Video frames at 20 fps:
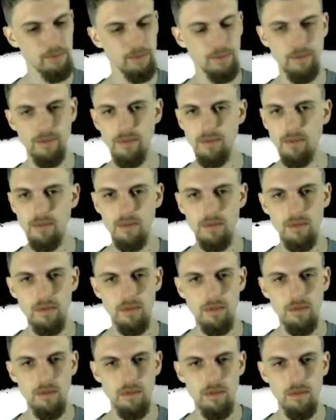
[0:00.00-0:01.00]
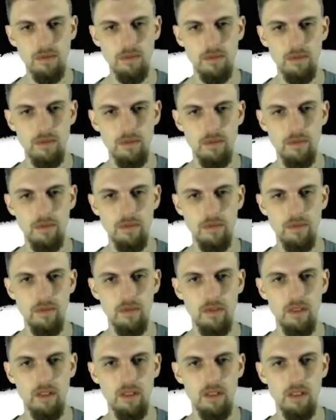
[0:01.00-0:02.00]

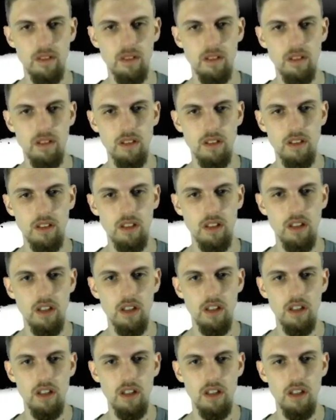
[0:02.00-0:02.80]
(no one is talking)